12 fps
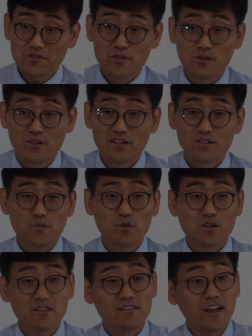also the
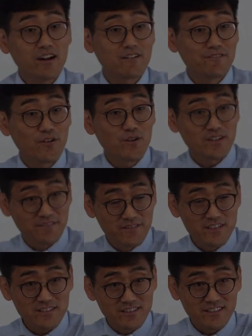word therefore
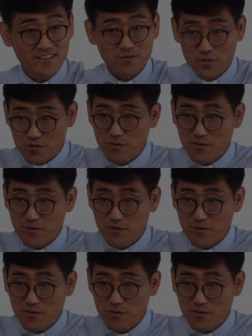in verse 13,